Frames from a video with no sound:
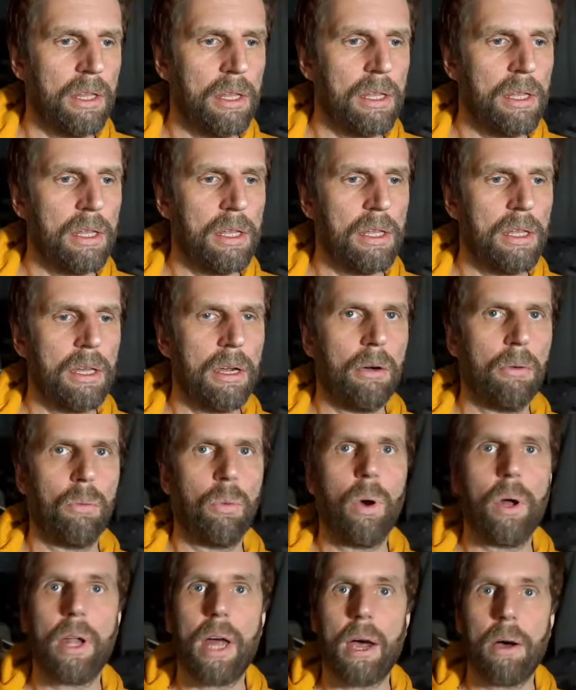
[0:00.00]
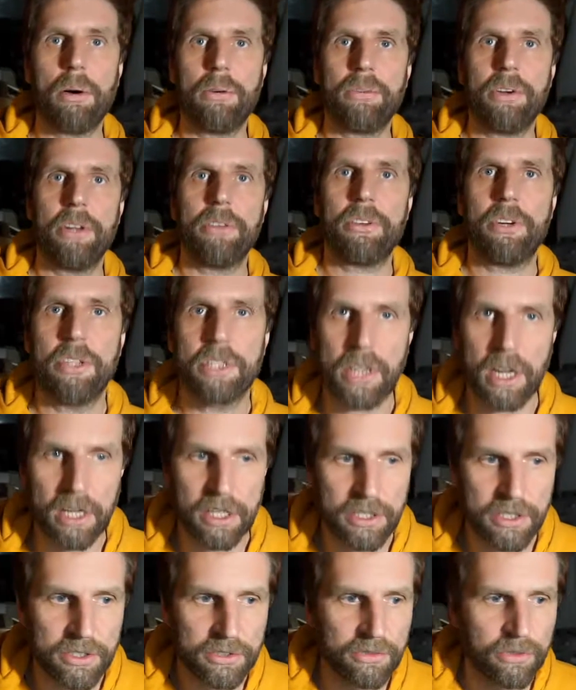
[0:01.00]
the 1 hour photo
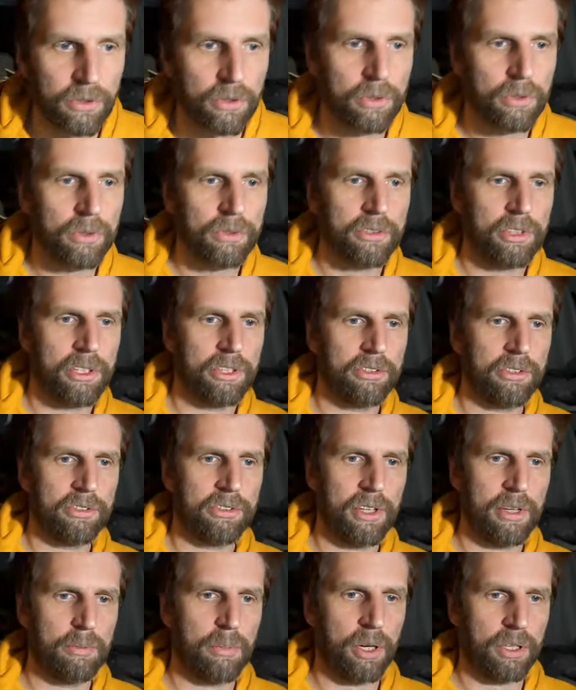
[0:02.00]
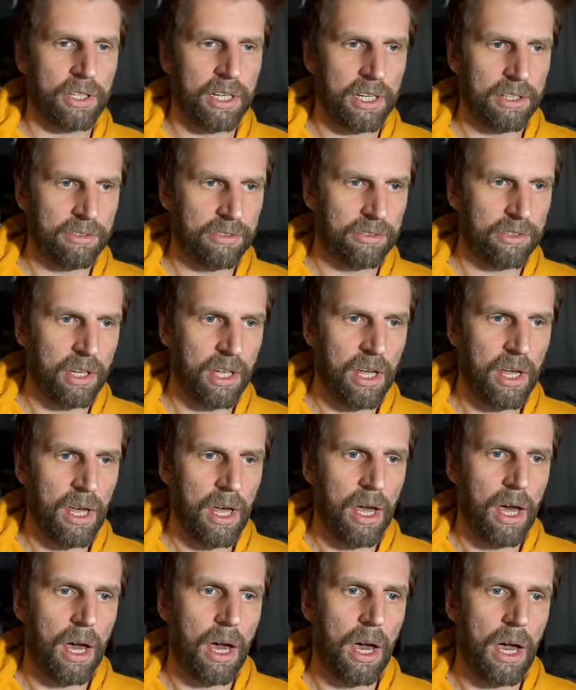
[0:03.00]
challenge for Sunny 16 podcast.
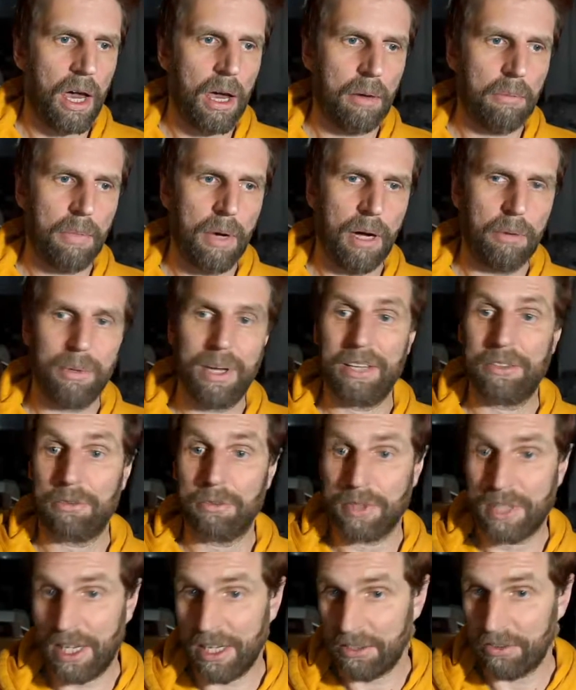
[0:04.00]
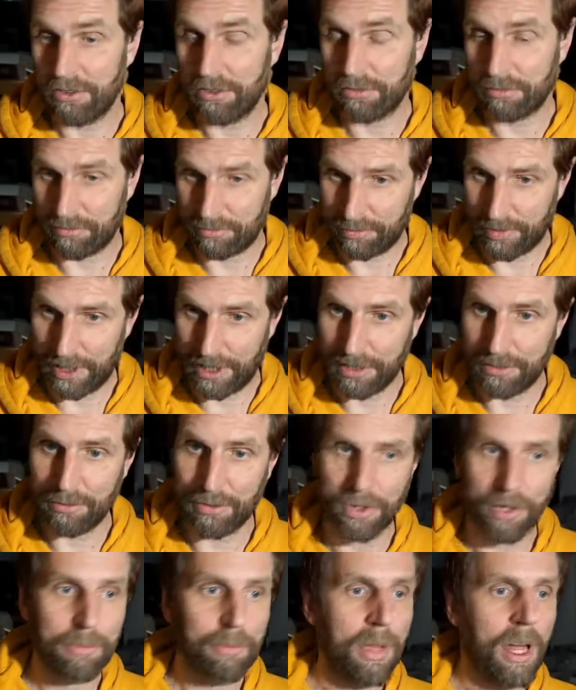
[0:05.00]
And we had some guests, Billy,
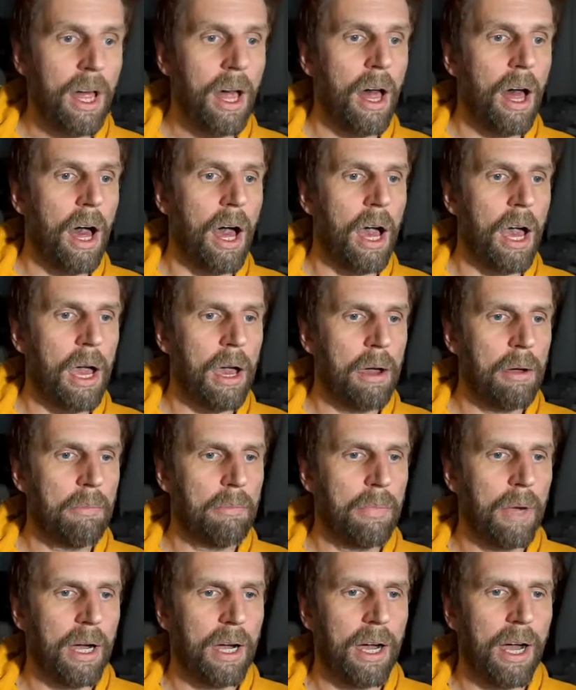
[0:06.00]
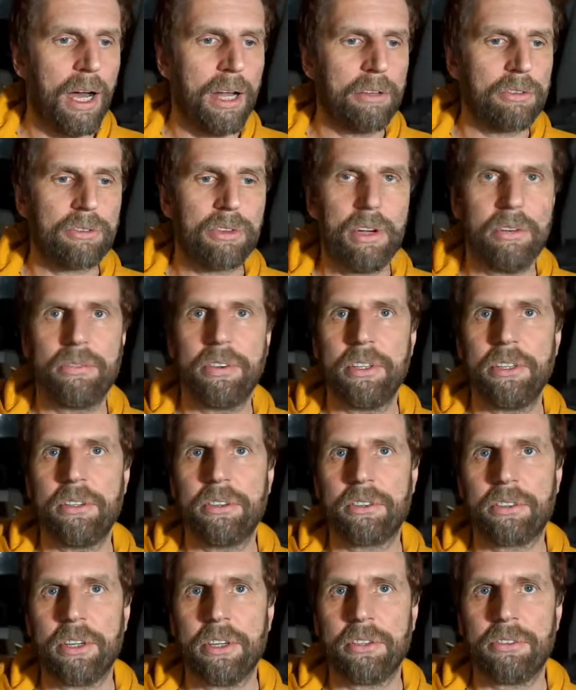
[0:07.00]
one of them. And it's great
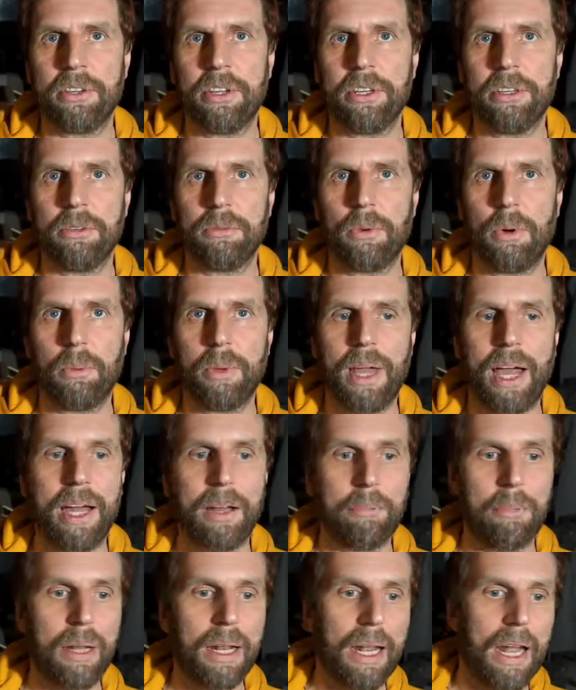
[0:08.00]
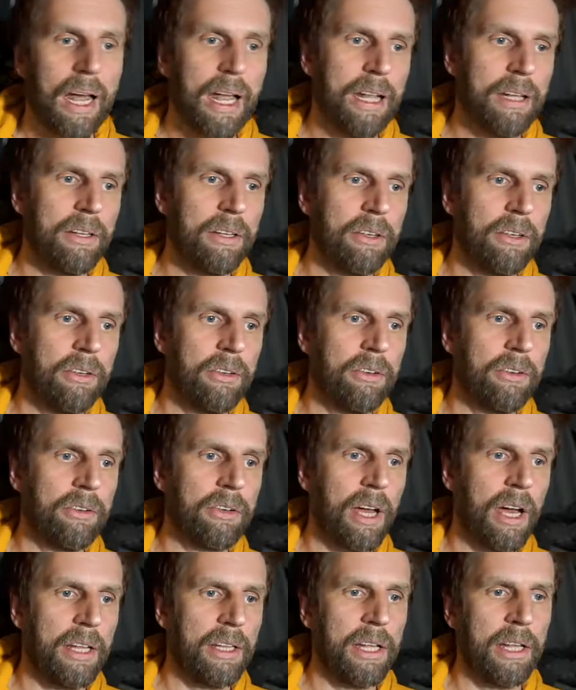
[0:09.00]
fun discussing what we had
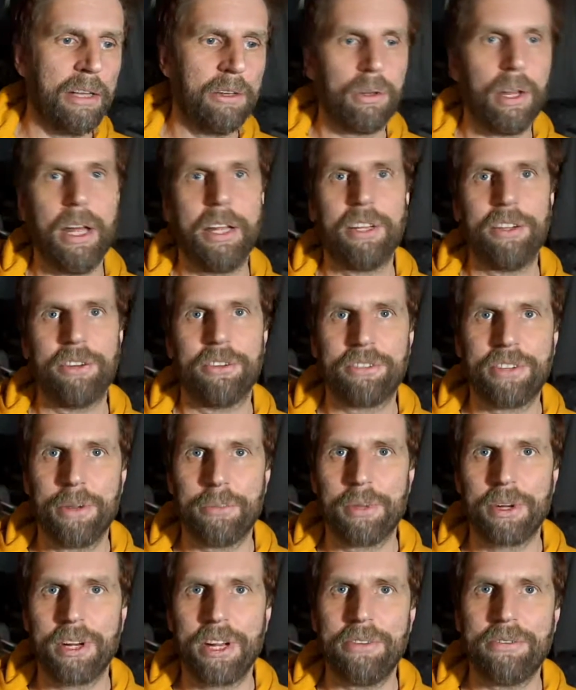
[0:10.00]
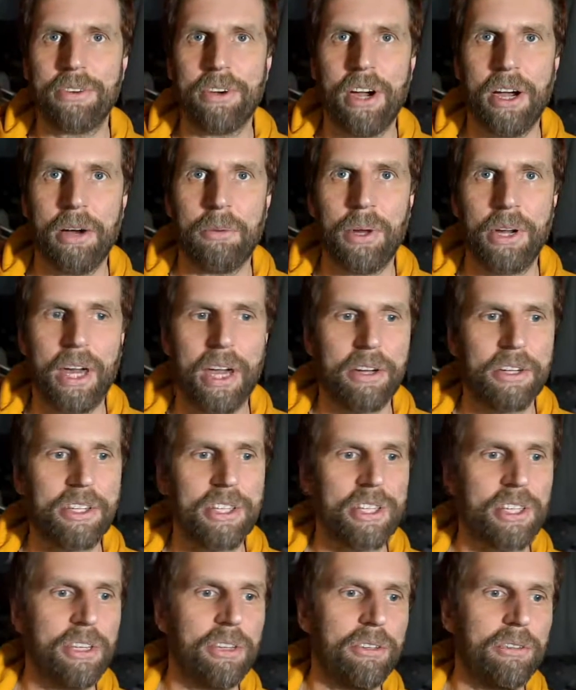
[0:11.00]
planned and then all heading off separately for our 1 hour
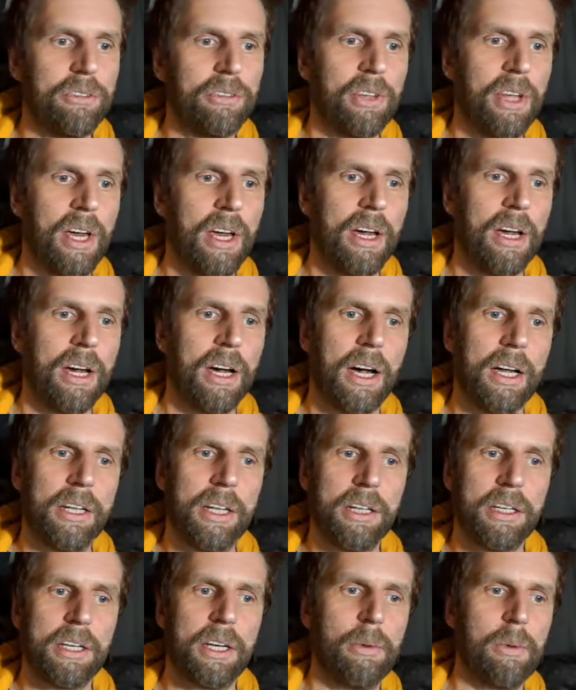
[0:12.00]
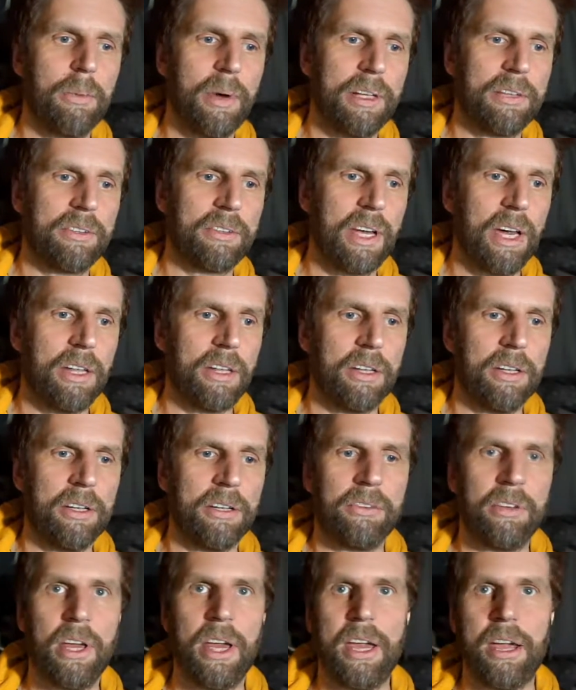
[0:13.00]
shoot, and then coming back
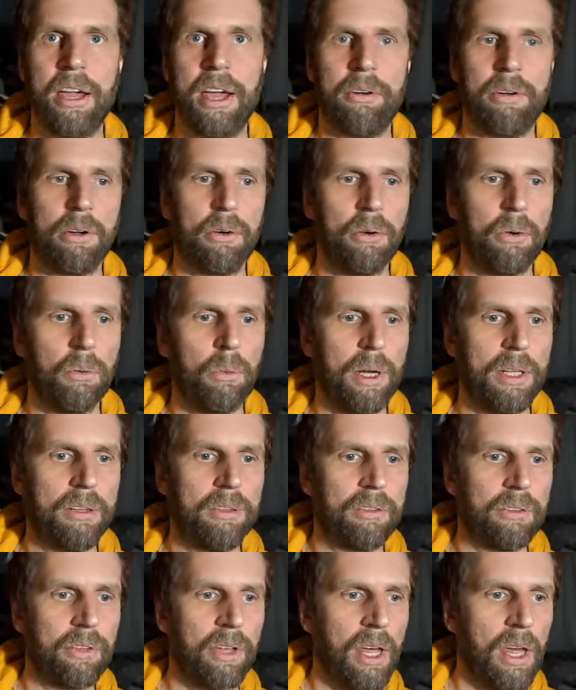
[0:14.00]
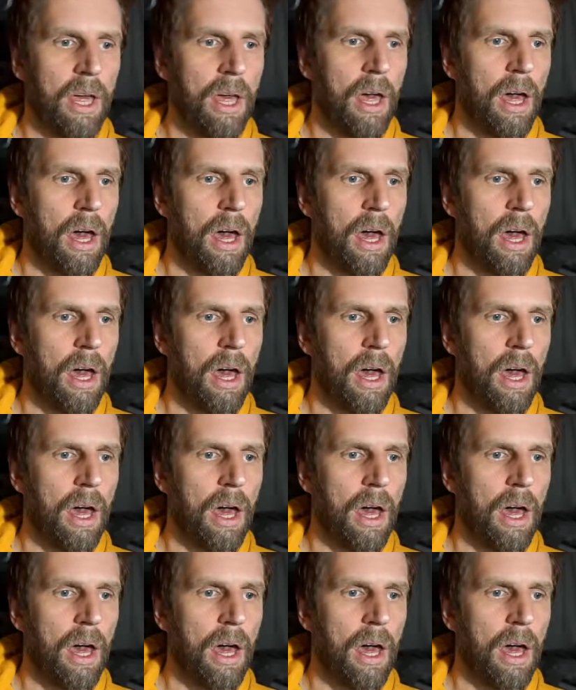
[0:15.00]
together to hear how it all went.